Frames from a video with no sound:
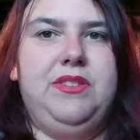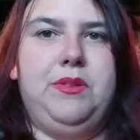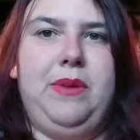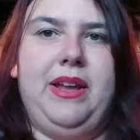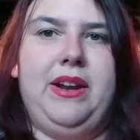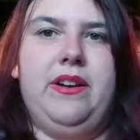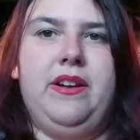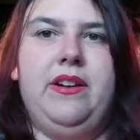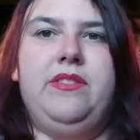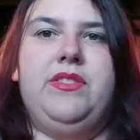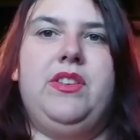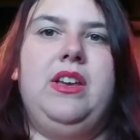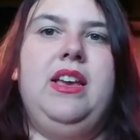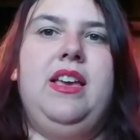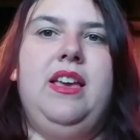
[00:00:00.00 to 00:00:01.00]

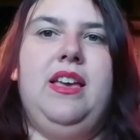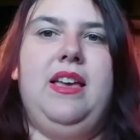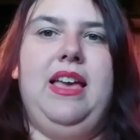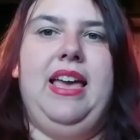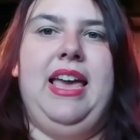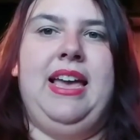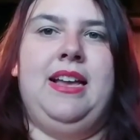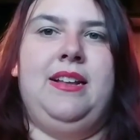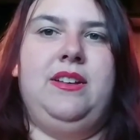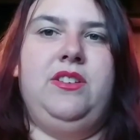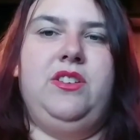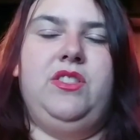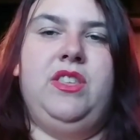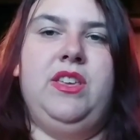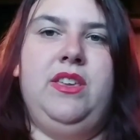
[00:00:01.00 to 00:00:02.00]
sweaters, and
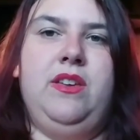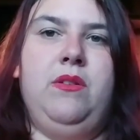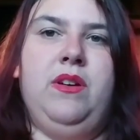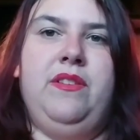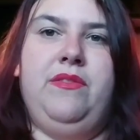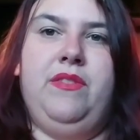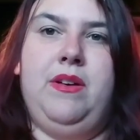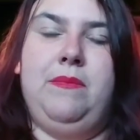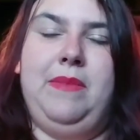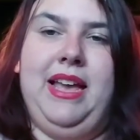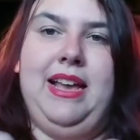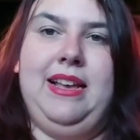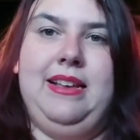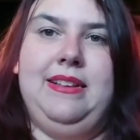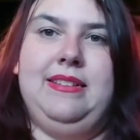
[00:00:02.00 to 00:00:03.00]
the yoke of them
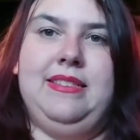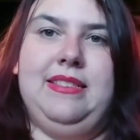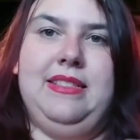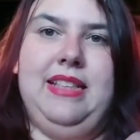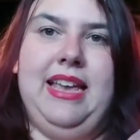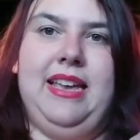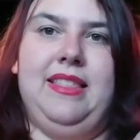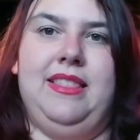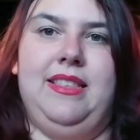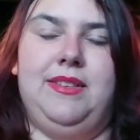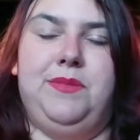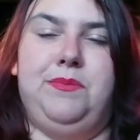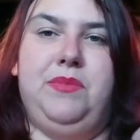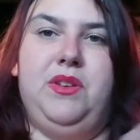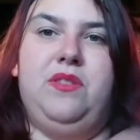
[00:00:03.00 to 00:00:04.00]
has like
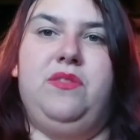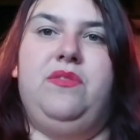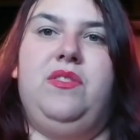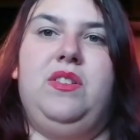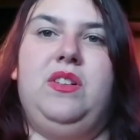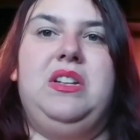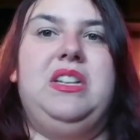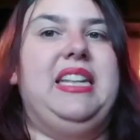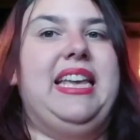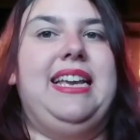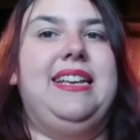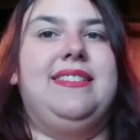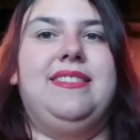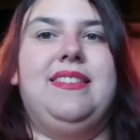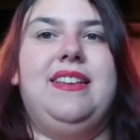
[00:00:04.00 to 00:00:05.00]
this beautiful
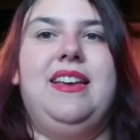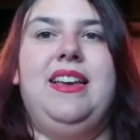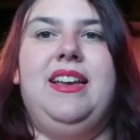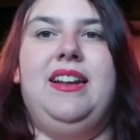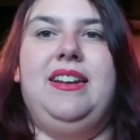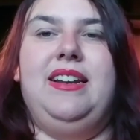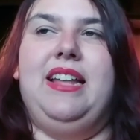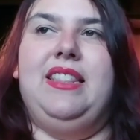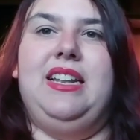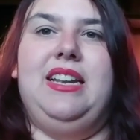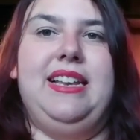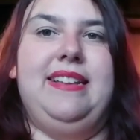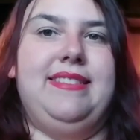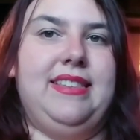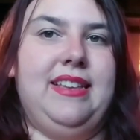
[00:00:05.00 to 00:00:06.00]
lace. Now the
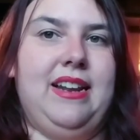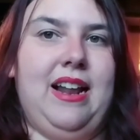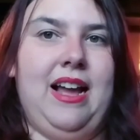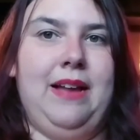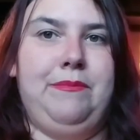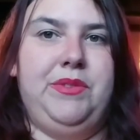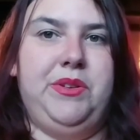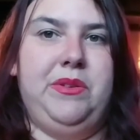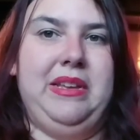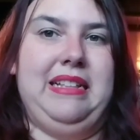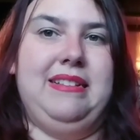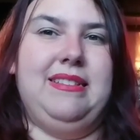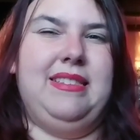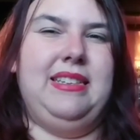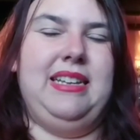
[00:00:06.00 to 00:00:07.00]
lace that I'm doing
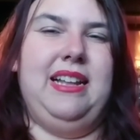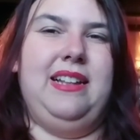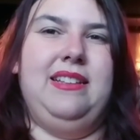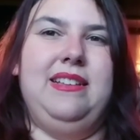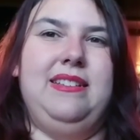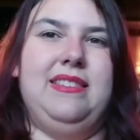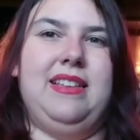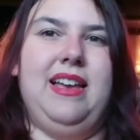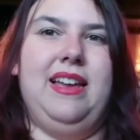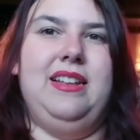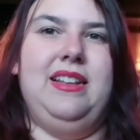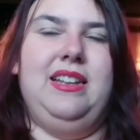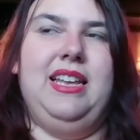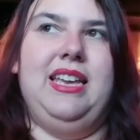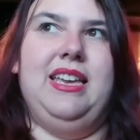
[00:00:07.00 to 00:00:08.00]
in the Stella is kind
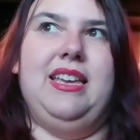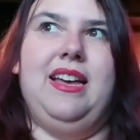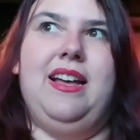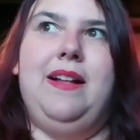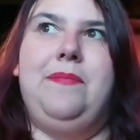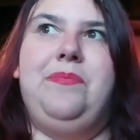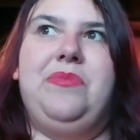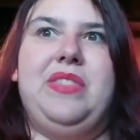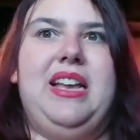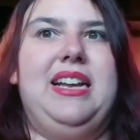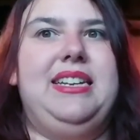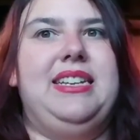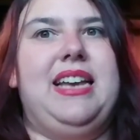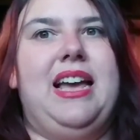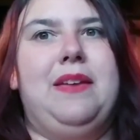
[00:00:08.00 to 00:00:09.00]
of like a
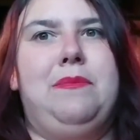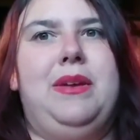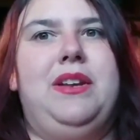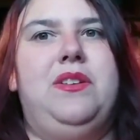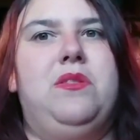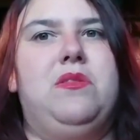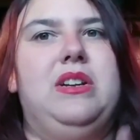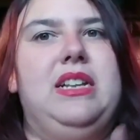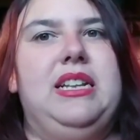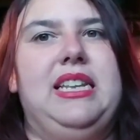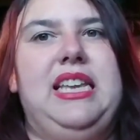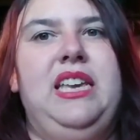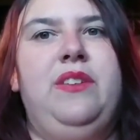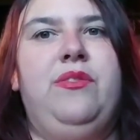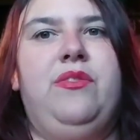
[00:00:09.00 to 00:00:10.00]
diamond or a
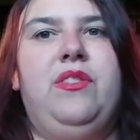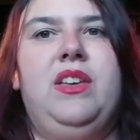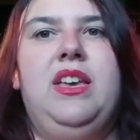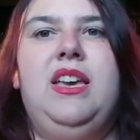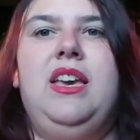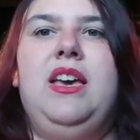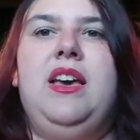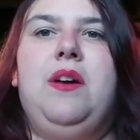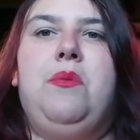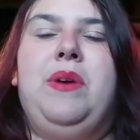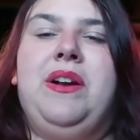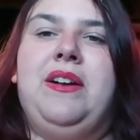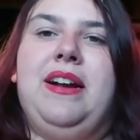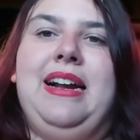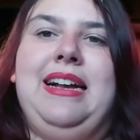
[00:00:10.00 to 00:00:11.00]
leaf,
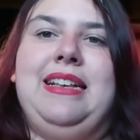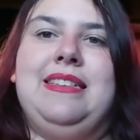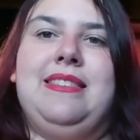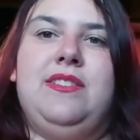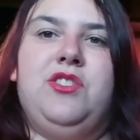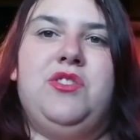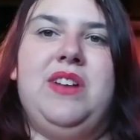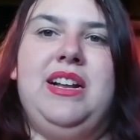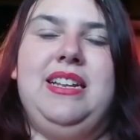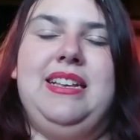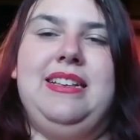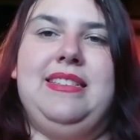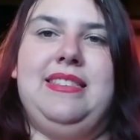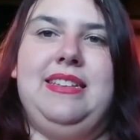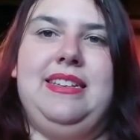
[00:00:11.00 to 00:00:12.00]
whereas the
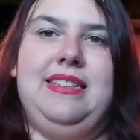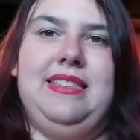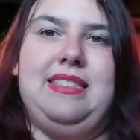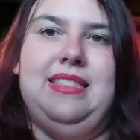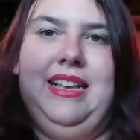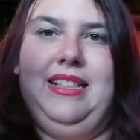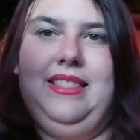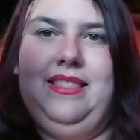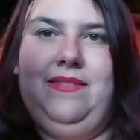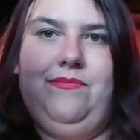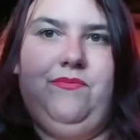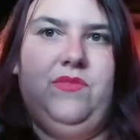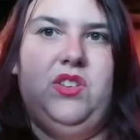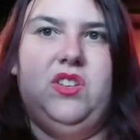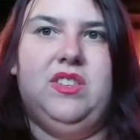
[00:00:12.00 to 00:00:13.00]
Trellis is like
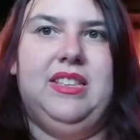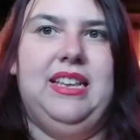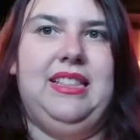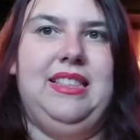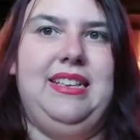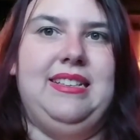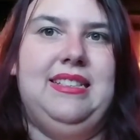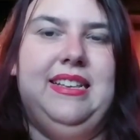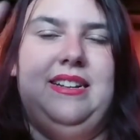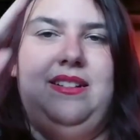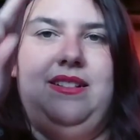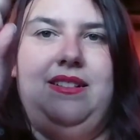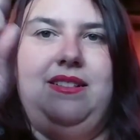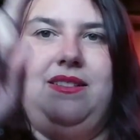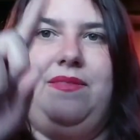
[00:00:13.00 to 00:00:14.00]
just like these
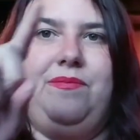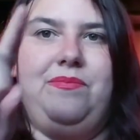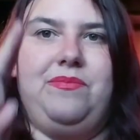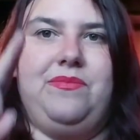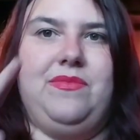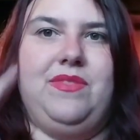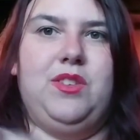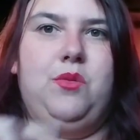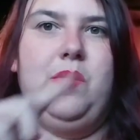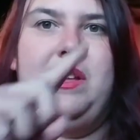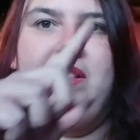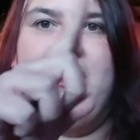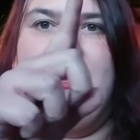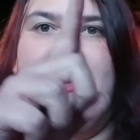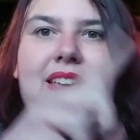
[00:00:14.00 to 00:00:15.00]
little
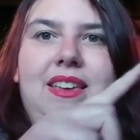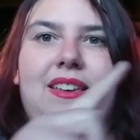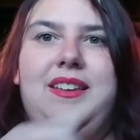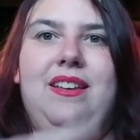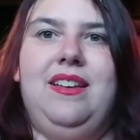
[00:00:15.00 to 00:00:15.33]
squiggly